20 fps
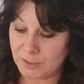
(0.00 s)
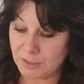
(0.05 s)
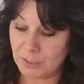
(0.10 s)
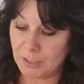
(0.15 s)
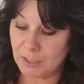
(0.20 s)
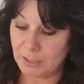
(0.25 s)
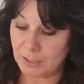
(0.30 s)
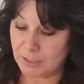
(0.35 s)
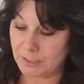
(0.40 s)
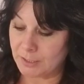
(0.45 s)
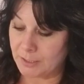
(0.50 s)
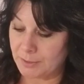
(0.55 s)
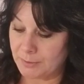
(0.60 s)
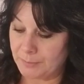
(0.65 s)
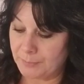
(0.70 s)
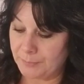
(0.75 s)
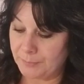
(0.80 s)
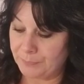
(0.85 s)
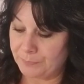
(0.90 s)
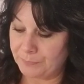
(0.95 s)
look,
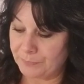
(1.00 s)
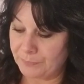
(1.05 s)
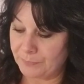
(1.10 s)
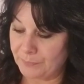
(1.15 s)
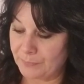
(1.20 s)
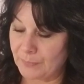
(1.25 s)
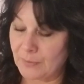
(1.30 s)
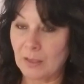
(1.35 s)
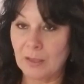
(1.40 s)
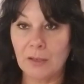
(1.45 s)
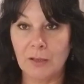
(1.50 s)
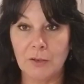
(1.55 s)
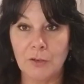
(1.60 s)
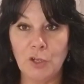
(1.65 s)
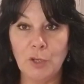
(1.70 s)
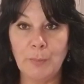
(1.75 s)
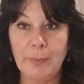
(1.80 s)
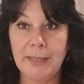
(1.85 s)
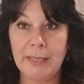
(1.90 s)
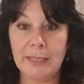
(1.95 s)

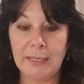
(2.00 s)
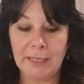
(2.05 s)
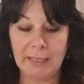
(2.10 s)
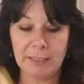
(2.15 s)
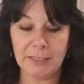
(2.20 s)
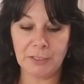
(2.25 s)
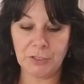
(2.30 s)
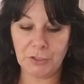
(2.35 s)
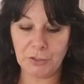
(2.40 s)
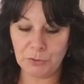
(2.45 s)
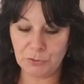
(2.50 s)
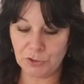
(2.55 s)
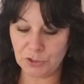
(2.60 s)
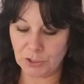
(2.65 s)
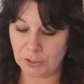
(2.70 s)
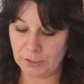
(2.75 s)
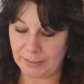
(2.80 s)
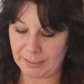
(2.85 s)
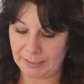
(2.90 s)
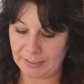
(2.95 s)
new beginning and a new
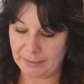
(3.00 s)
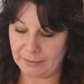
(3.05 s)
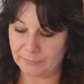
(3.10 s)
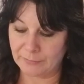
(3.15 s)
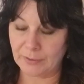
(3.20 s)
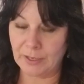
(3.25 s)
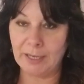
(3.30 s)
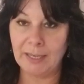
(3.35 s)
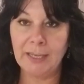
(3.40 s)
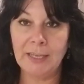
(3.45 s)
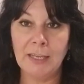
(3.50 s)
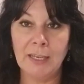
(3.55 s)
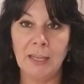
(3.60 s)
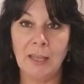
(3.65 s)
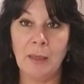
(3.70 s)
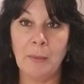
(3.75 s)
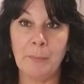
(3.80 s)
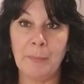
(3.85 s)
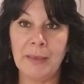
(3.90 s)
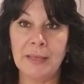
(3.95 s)
journey, right?
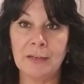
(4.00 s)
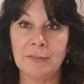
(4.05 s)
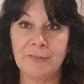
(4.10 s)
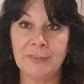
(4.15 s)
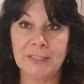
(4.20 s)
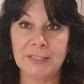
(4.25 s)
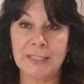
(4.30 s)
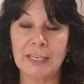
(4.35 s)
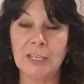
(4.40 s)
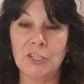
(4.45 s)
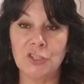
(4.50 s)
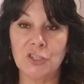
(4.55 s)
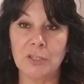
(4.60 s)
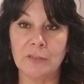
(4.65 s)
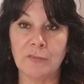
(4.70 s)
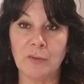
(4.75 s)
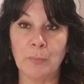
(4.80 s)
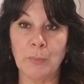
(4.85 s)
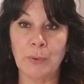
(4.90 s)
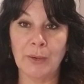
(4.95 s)
Manifestation
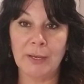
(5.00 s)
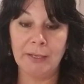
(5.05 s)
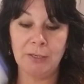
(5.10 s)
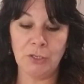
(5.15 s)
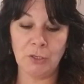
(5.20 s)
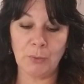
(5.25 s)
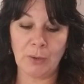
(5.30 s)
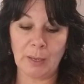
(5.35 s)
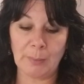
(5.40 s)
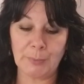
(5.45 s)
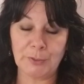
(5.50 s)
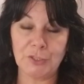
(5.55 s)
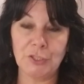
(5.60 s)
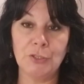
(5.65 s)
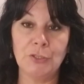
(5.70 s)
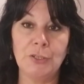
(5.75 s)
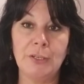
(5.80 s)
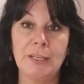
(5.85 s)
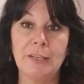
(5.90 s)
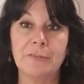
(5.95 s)
of a brand new
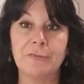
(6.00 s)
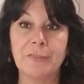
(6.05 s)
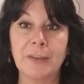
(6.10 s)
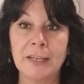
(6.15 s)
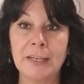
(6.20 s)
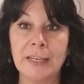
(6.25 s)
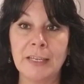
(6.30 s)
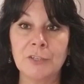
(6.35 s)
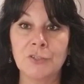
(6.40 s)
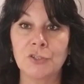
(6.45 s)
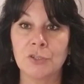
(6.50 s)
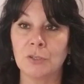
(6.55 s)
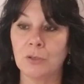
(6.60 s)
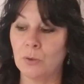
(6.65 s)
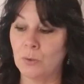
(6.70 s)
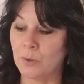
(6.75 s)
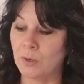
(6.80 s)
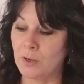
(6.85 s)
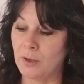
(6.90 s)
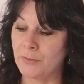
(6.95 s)
opportunity, financial
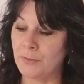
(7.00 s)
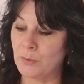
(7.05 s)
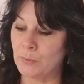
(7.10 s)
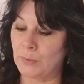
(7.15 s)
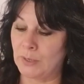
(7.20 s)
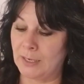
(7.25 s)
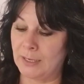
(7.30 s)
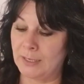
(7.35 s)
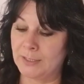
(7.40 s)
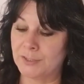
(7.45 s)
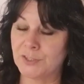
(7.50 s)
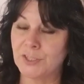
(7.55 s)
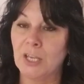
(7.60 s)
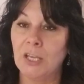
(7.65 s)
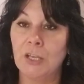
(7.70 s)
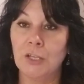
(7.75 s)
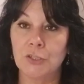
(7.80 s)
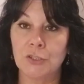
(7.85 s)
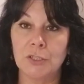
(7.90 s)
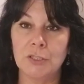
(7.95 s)
or otherwise.
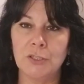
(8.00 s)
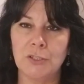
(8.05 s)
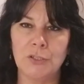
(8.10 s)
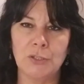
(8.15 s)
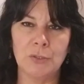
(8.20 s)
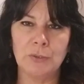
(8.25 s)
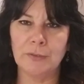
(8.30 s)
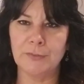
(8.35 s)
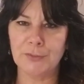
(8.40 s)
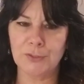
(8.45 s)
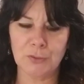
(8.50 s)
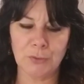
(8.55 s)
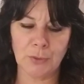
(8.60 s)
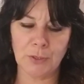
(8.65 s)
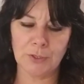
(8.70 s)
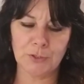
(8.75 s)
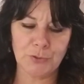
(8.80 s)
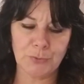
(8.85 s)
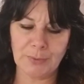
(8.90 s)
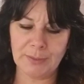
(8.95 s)
To the Two of
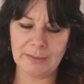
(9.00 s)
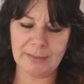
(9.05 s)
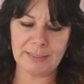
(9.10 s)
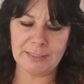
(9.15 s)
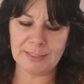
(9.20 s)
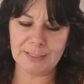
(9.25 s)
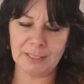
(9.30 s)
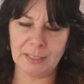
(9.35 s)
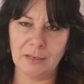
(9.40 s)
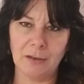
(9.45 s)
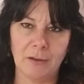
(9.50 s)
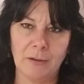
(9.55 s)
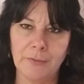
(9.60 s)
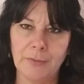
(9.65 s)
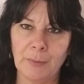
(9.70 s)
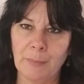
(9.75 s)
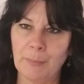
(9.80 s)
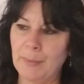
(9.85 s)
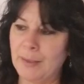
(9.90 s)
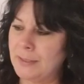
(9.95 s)
Swords, release in all
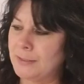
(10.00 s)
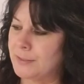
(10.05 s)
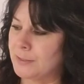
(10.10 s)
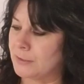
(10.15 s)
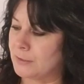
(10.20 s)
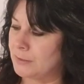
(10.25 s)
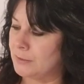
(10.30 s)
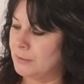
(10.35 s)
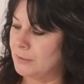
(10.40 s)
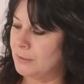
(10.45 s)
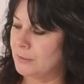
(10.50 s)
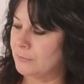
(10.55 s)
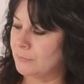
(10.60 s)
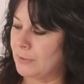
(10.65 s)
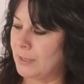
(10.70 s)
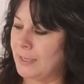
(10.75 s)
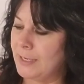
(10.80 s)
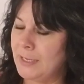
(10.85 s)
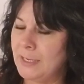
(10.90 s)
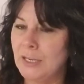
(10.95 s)
the mental,
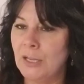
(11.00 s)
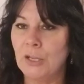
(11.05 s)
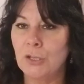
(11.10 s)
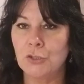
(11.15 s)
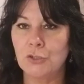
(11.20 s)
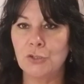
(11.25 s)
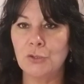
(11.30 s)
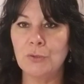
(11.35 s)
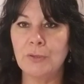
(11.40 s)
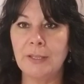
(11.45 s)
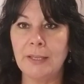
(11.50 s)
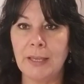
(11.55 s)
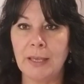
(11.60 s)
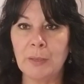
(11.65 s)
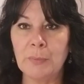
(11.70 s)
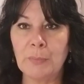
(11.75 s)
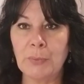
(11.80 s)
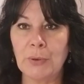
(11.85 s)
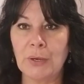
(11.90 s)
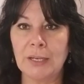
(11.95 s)
right? To the
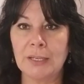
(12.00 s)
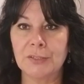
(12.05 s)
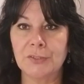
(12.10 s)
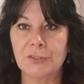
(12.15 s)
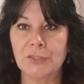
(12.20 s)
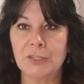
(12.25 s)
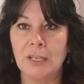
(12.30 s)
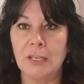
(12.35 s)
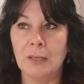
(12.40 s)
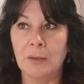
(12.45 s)
Empress,